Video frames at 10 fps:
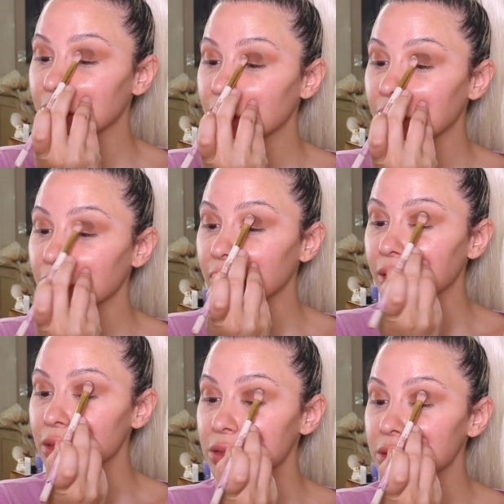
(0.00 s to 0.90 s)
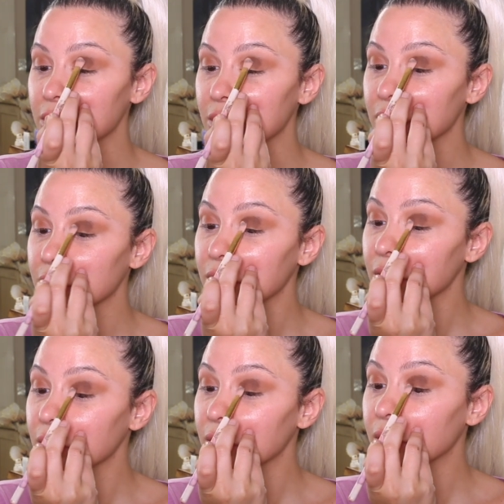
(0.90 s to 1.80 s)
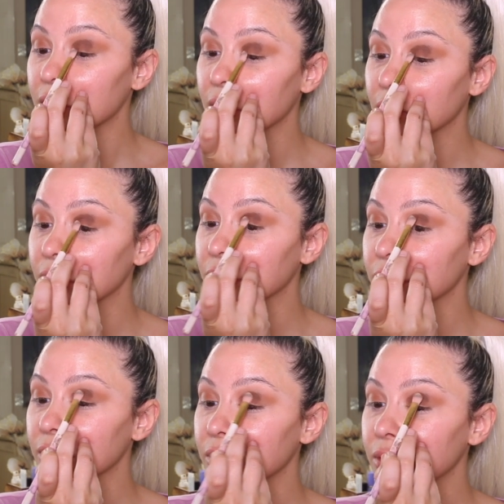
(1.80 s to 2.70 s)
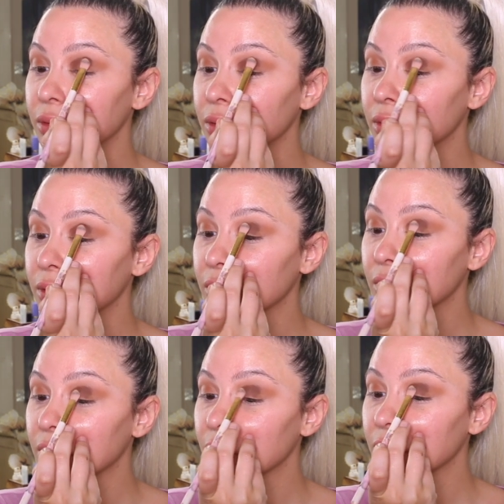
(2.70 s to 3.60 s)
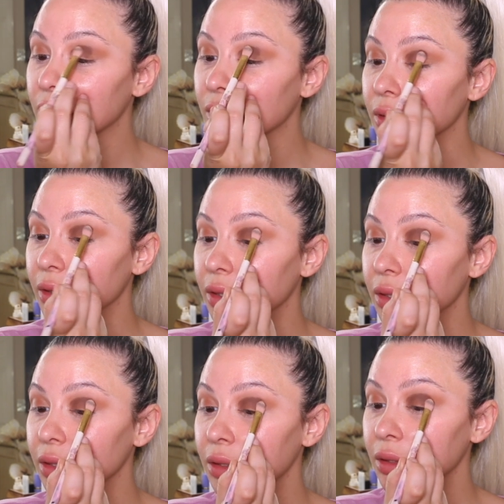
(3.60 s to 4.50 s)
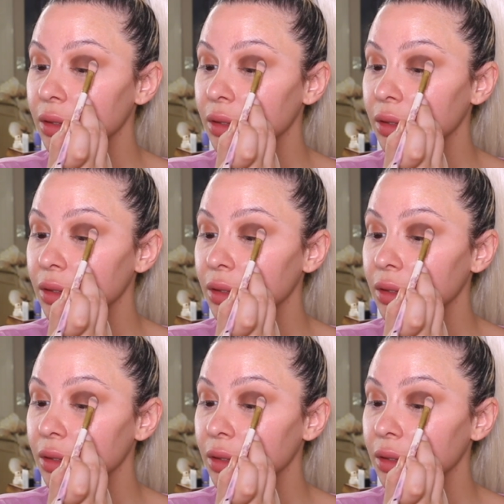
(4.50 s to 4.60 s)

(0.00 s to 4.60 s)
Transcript: kind of like circling around the lid,